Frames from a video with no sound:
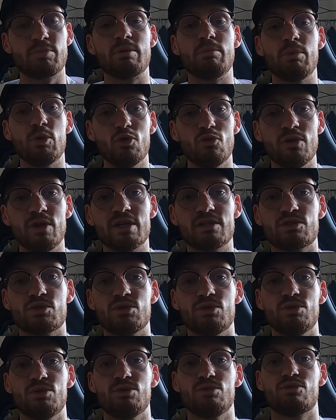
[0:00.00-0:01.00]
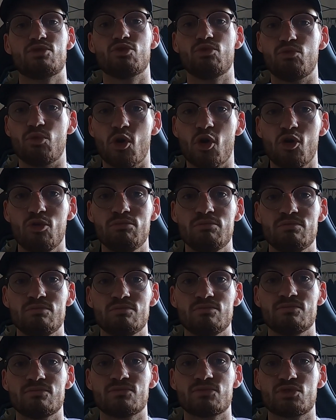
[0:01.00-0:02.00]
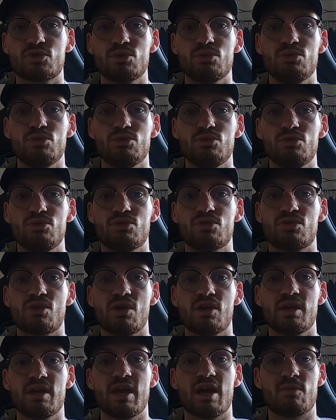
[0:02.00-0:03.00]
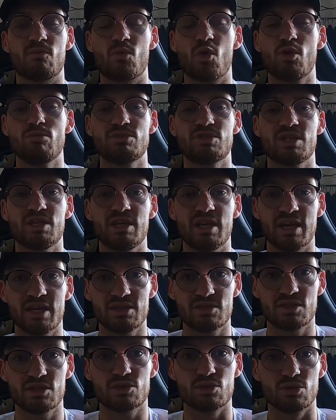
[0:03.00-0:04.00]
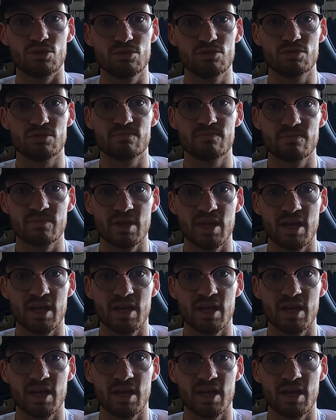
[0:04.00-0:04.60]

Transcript: be moving to Rome to study at Rome City Institute.